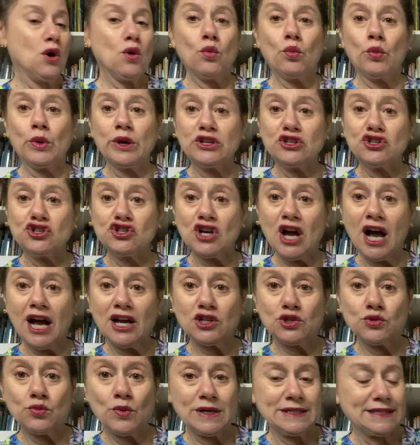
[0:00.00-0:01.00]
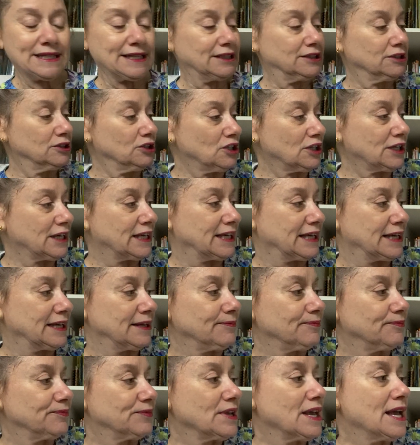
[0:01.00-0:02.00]
When Josh wasn't
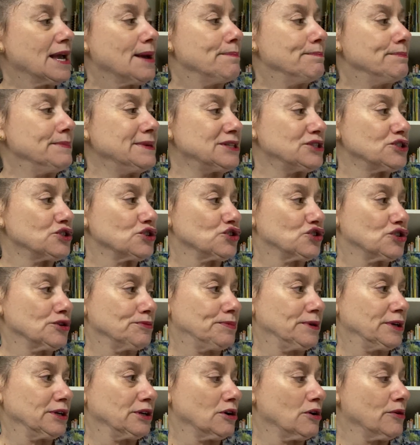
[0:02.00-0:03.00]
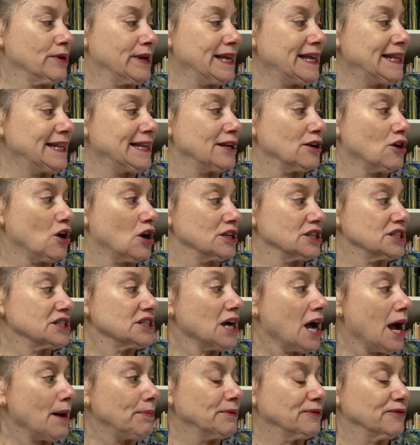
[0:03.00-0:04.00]
looking, Mr. Shapiro hid it on
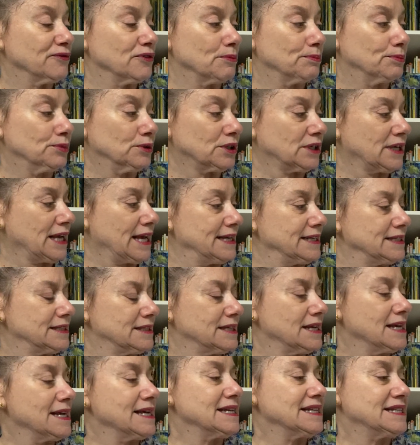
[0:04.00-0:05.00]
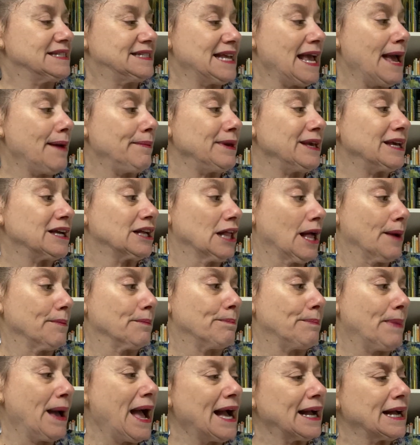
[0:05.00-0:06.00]
top of the bookcase. Sammy
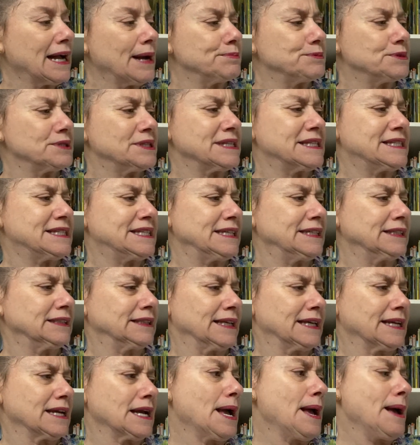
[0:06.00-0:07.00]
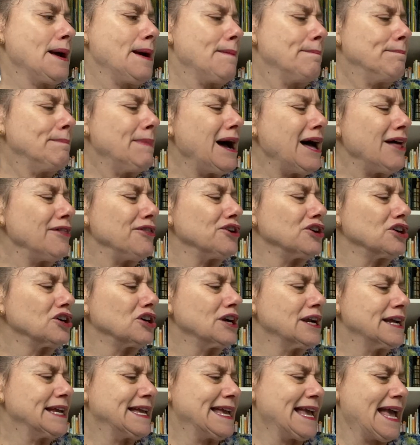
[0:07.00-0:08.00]
climbed back up to the ceiling. "Mother,"
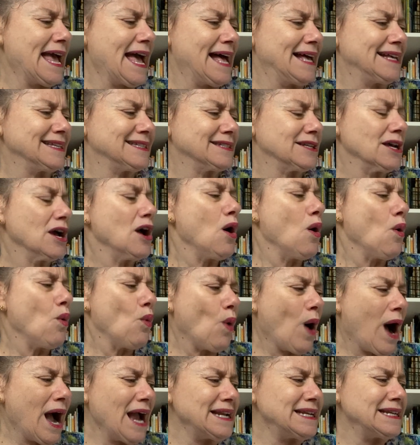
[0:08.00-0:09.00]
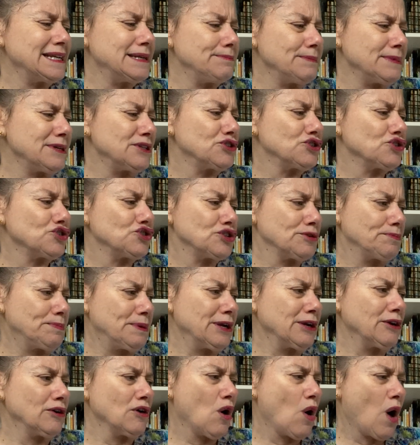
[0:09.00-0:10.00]
he asked, "why did Mr.
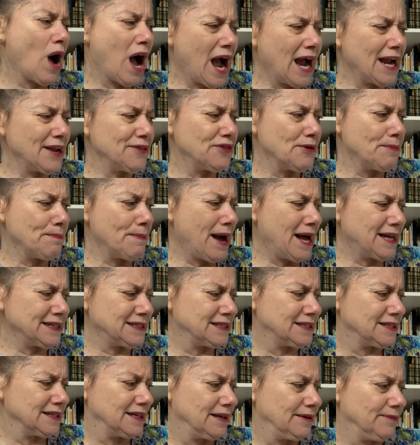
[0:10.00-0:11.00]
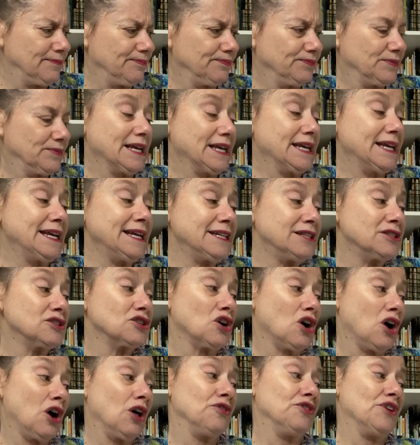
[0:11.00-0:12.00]
Shapiro hide the matzah?" "It's
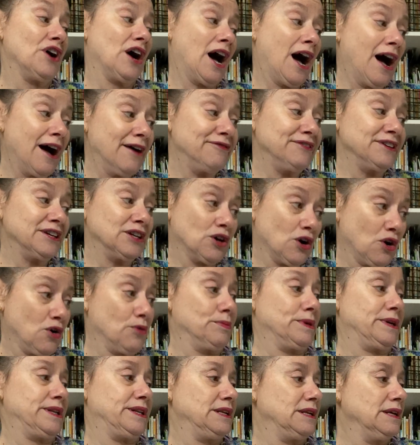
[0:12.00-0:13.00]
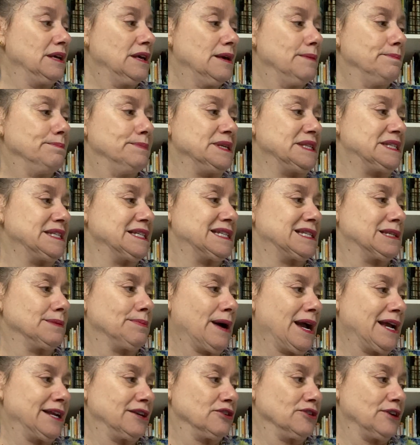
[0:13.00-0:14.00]
called the afikoman," Mrs.
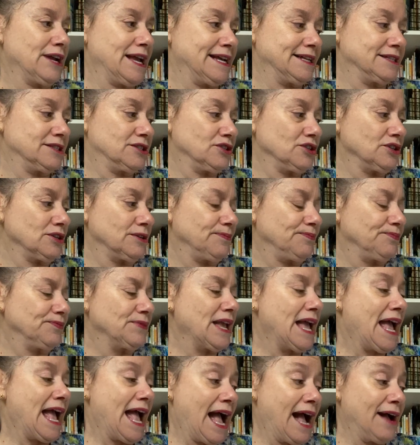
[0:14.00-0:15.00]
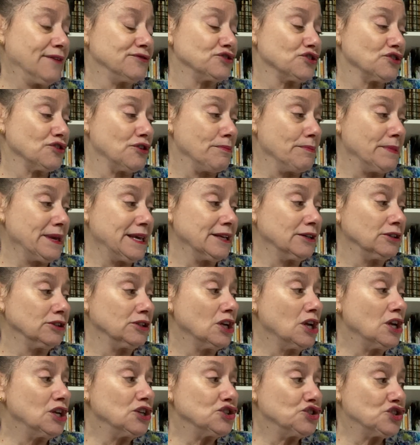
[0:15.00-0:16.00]
Spider answered. "After the meal,
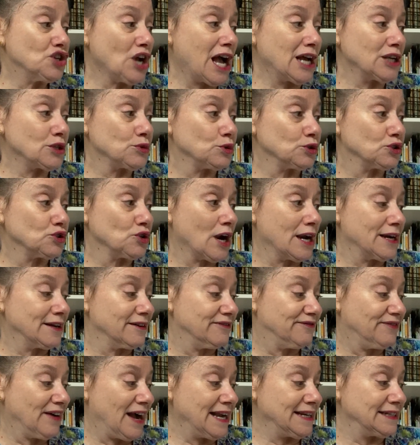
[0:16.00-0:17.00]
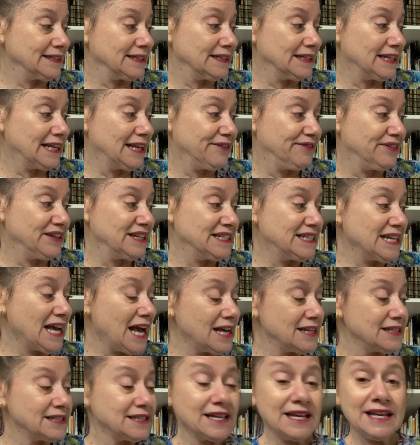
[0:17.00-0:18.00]
Josh will try to find it. If he
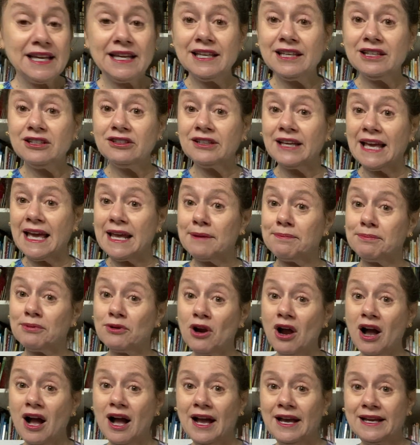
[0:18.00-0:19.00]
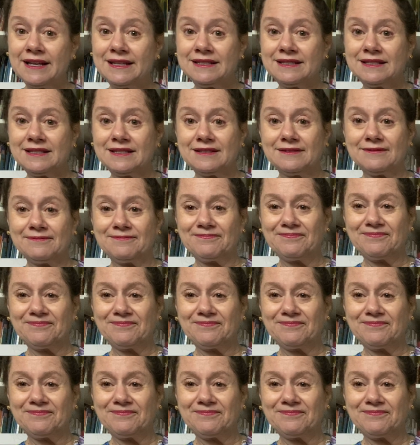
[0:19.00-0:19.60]
does, he'll get a prize."